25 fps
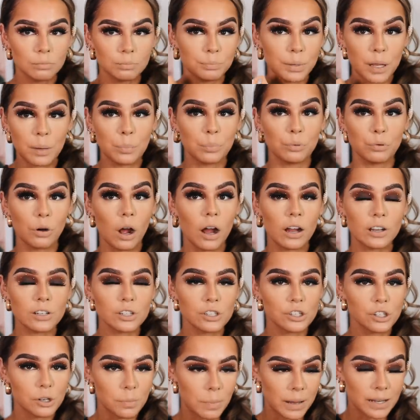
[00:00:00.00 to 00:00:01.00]
big
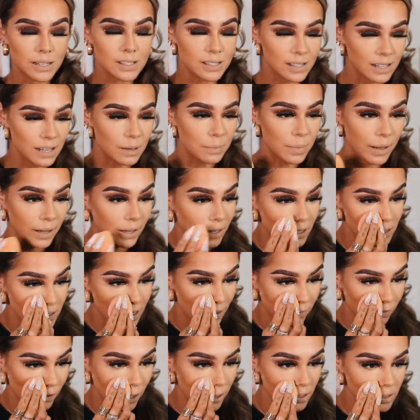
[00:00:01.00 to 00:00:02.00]
brush makes the biggest
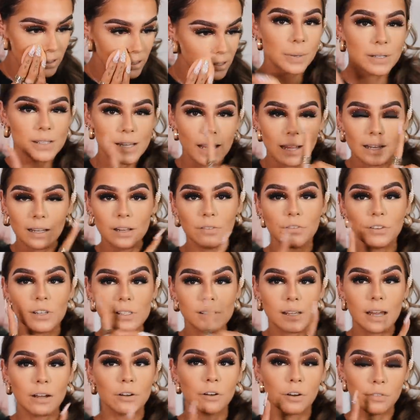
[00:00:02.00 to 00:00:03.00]
difference, particularly for the
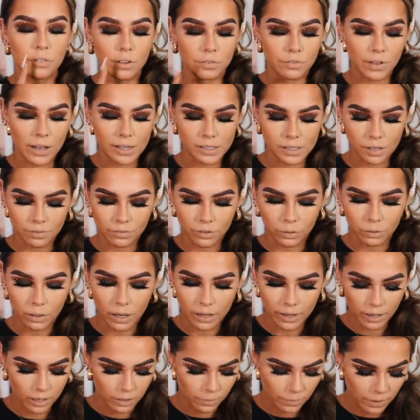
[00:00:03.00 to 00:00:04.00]
center of your face, I feel
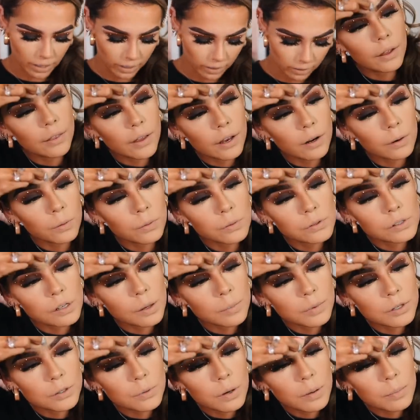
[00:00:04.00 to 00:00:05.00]
like anyway. And then also
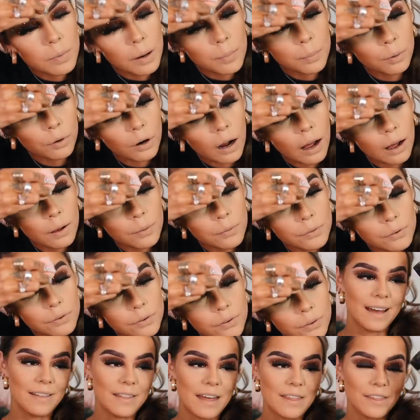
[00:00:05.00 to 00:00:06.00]
between my
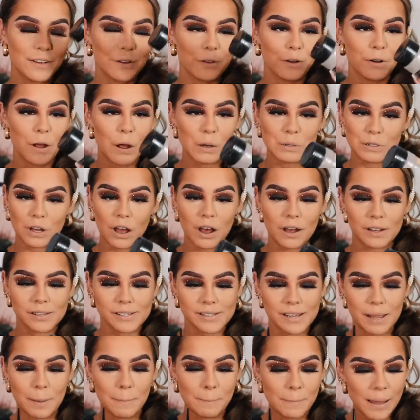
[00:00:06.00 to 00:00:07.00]
brows. And then the good old
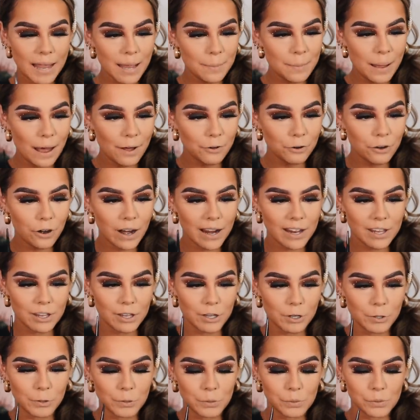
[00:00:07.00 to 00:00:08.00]
RCMA powder I
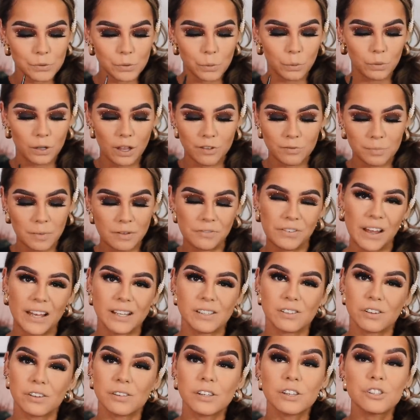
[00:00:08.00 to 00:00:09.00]
use all over my
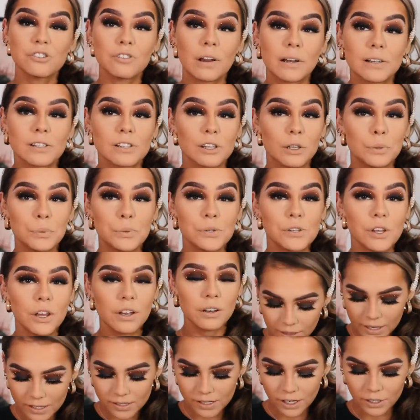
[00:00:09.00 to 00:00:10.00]
face because it's
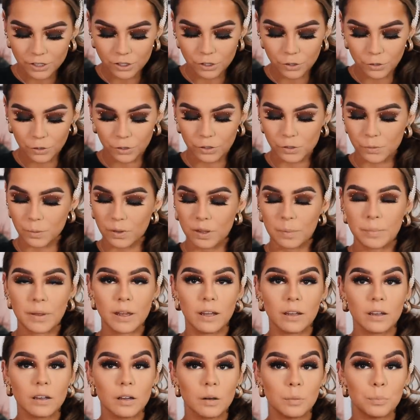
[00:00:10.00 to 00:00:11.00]
translucent. This I do use with a
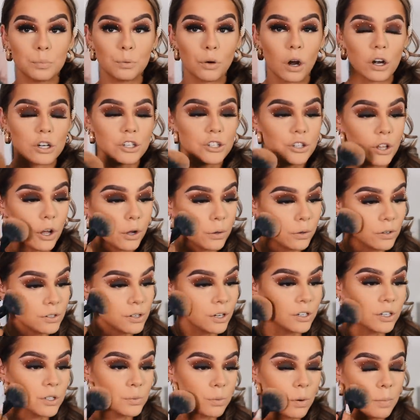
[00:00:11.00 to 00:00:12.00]
big brush though because
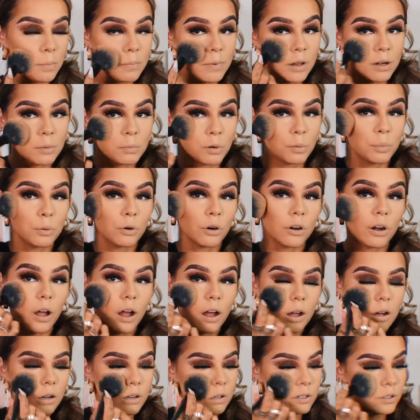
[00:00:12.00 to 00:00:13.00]
I just want minimal
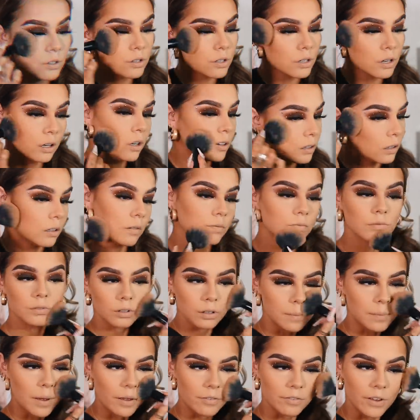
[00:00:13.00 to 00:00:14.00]
product. I just like to
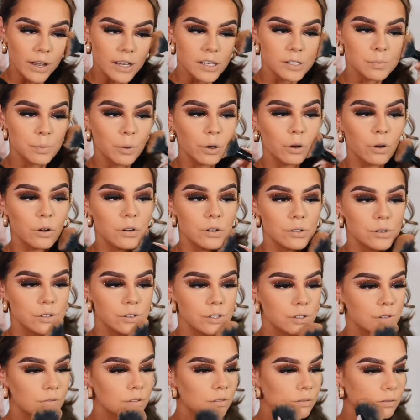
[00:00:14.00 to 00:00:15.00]
set my face
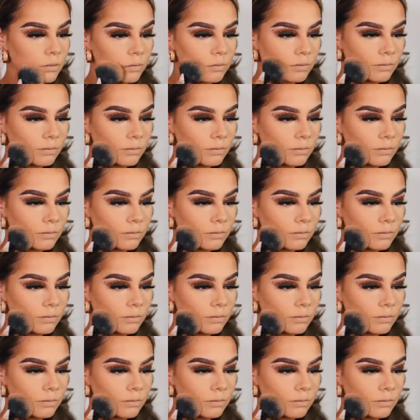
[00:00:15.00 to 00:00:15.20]
because